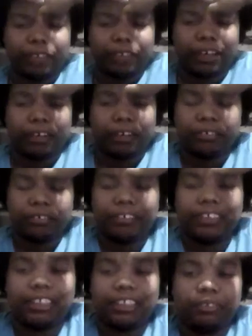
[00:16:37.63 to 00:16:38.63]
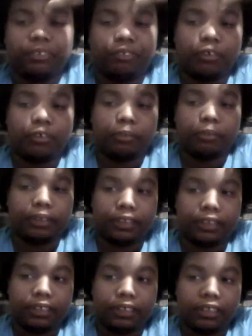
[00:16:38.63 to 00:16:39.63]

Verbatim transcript: And I don't know if I said this before, but